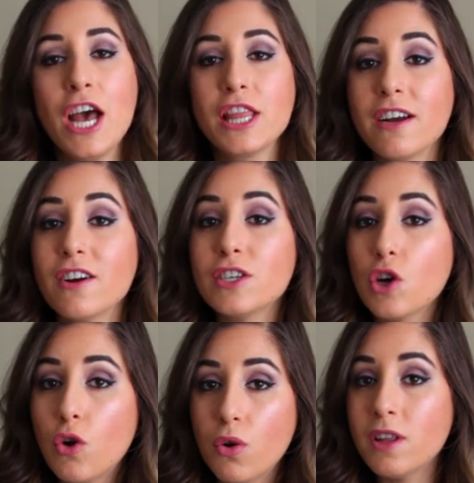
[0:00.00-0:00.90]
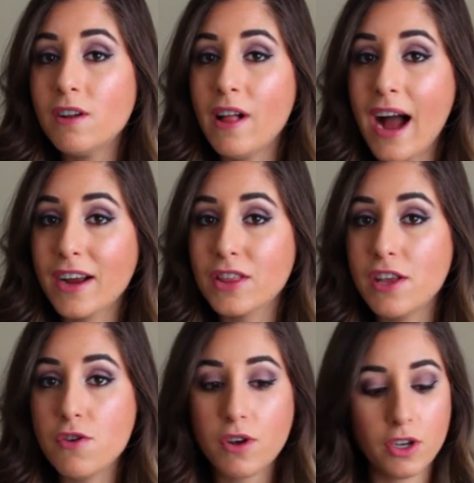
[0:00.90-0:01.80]
There is a cool little hack
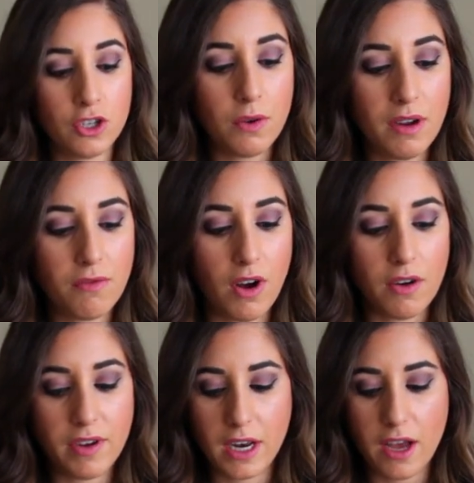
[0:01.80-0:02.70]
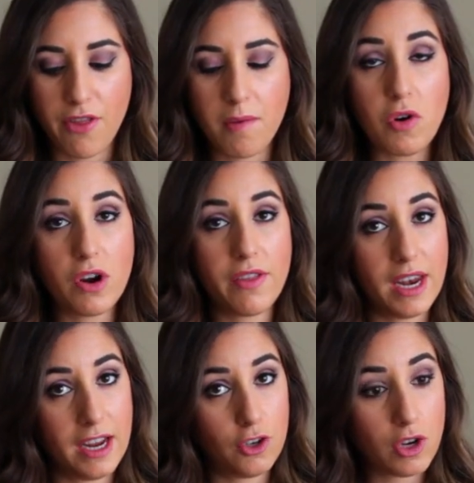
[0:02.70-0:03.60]
that you can do involving nothing more
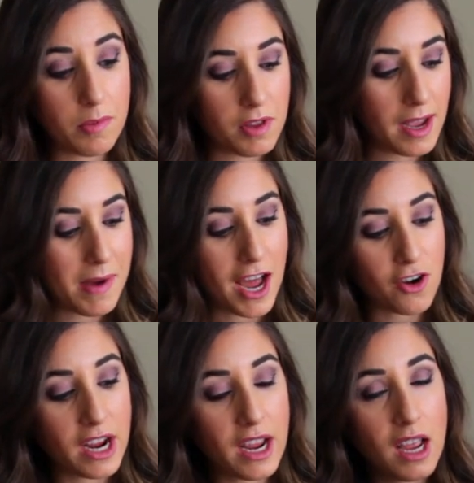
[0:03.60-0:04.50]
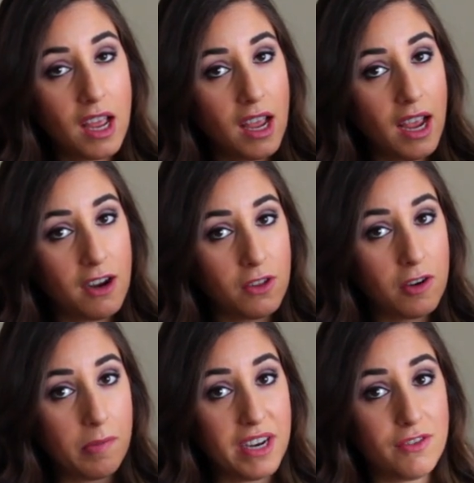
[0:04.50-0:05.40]
than a AAA battery and a
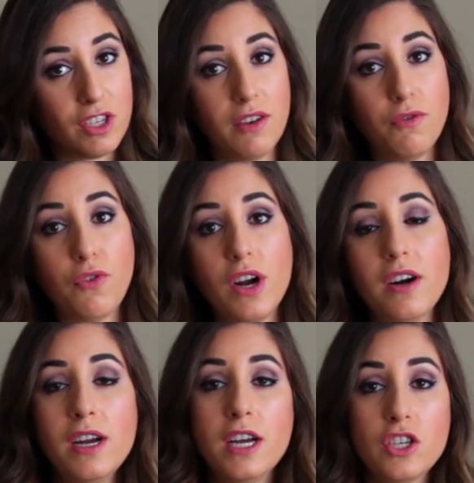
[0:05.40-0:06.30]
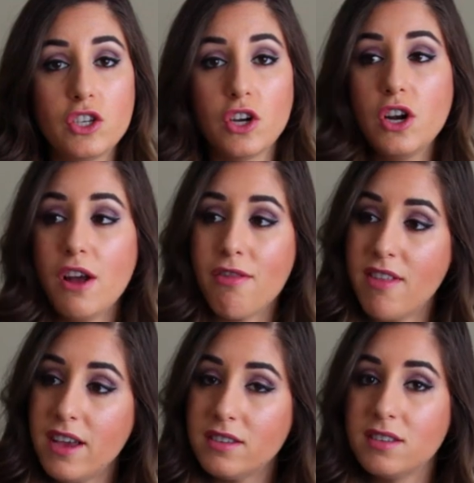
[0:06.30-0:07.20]
little bit of tin foil to turn
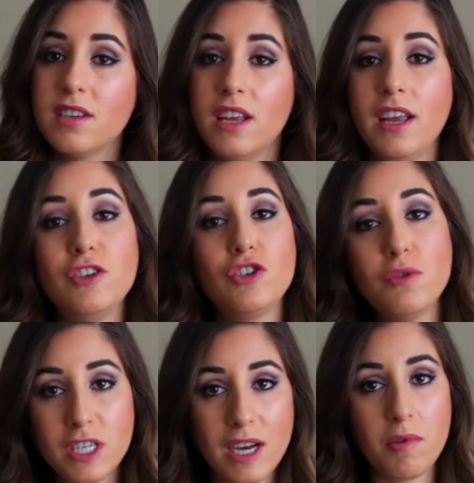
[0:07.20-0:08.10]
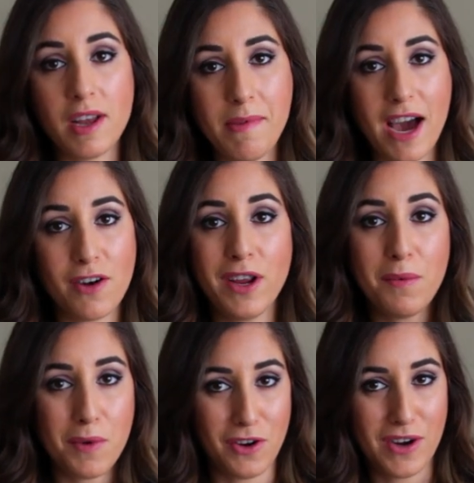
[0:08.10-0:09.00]
this into a AA battery
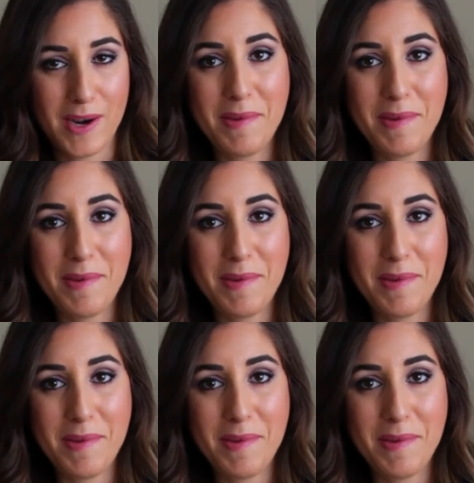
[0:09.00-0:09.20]
when you're in a